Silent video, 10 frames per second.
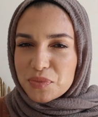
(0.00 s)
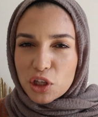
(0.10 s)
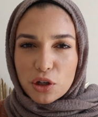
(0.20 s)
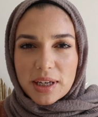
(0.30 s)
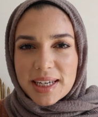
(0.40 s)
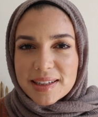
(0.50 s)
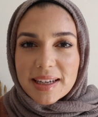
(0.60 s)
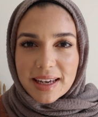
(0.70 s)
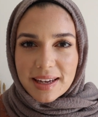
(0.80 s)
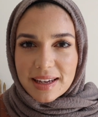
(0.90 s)
you're
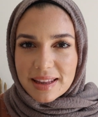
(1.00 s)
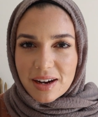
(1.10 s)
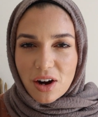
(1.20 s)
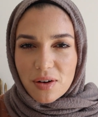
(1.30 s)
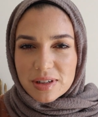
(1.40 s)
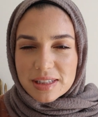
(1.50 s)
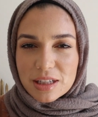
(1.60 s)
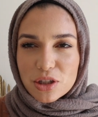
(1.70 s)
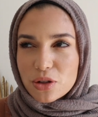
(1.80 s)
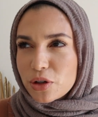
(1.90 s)
killing it in that
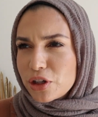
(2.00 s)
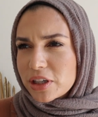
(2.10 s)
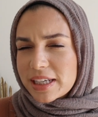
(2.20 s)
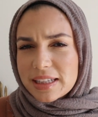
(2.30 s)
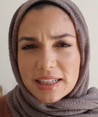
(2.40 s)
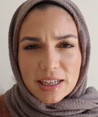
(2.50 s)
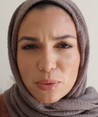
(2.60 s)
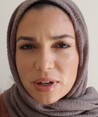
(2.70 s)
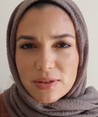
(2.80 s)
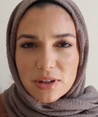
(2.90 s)
conversation, or you're killing it in
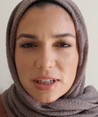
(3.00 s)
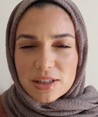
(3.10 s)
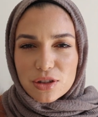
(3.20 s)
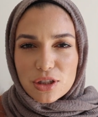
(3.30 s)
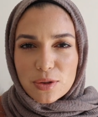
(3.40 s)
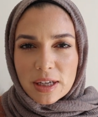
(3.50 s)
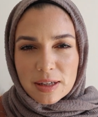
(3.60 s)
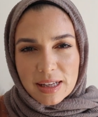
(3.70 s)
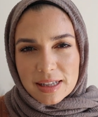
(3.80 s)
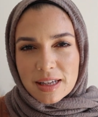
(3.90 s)
whatever it is you're doing,
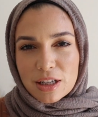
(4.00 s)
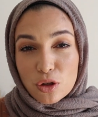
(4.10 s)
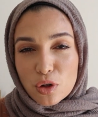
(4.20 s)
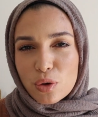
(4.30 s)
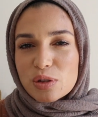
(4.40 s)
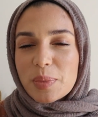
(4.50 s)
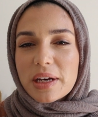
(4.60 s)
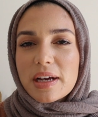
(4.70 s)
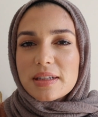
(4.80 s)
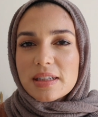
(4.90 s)
and you know it's
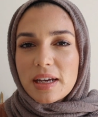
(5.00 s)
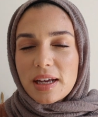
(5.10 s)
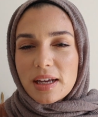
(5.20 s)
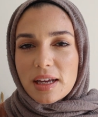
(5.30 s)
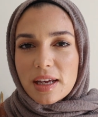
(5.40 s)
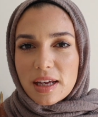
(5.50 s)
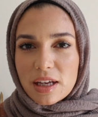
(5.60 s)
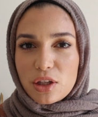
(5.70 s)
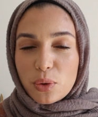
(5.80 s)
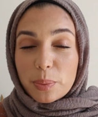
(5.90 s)
because
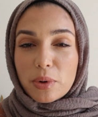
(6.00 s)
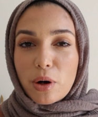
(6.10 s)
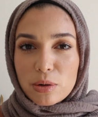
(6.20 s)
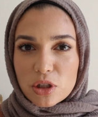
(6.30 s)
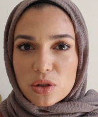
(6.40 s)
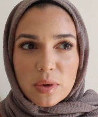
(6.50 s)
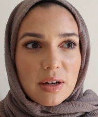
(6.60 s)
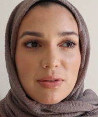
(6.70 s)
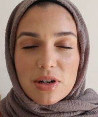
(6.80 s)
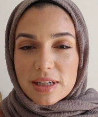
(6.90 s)
you approached
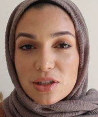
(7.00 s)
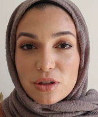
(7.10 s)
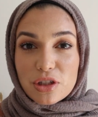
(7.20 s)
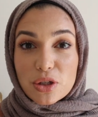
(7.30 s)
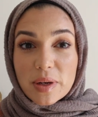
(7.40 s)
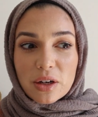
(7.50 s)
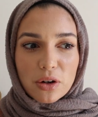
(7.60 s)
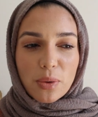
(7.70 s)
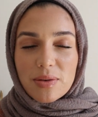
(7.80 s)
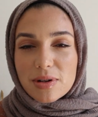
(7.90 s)
whatever it is you're doing or
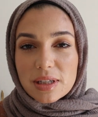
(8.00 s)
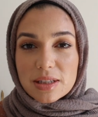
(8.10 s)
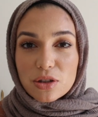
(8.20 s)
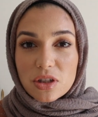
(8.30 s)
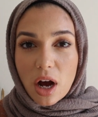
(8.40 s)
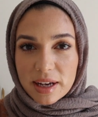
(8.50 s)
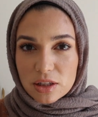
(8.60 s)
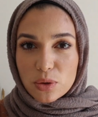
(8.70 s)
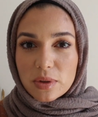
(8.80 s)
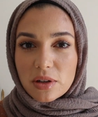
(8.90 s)
whoever it is you're talking
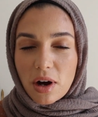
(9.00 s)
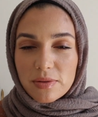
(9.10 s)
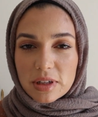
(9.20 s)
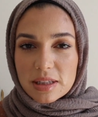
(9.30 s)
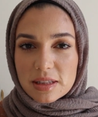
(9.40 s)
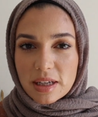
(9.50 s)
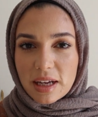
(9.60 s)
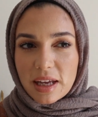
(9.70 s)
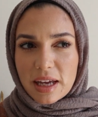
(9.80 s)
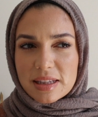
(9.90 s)
to with confidence.
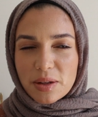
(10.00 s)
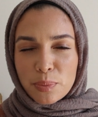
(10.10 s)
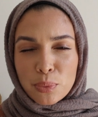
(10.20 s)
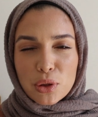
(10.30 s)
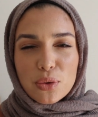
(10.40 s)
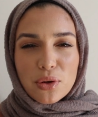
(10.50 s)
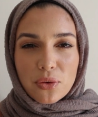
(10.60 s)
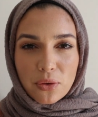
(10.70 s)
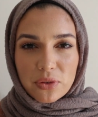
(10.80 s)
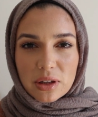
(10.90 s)
It's a
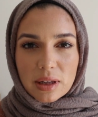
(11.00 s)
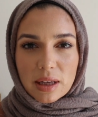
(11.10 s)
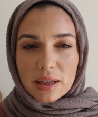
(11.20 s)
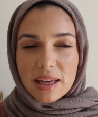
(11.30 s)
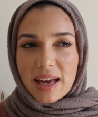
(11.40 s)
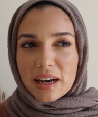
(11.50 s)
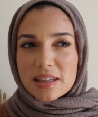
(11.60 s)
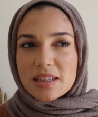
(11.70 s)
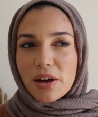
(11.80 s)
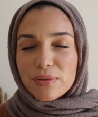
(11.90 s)
beautiful feeling, and
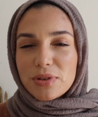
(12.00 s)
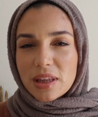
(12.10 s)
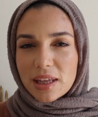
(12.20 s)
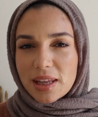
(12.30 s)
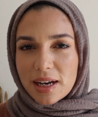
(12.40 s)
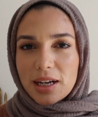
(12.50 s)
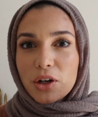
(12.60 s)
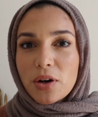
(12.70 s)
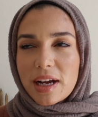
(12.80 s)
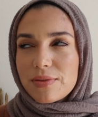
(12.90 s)
it's that feeling that I
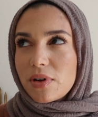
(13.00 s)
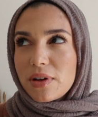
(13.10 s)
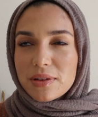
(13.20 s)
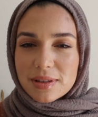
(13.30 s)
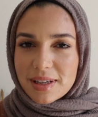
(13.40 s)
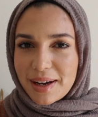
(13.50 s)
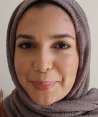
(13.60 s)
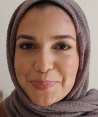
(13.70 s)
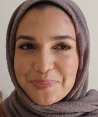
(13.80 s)
crave all the time.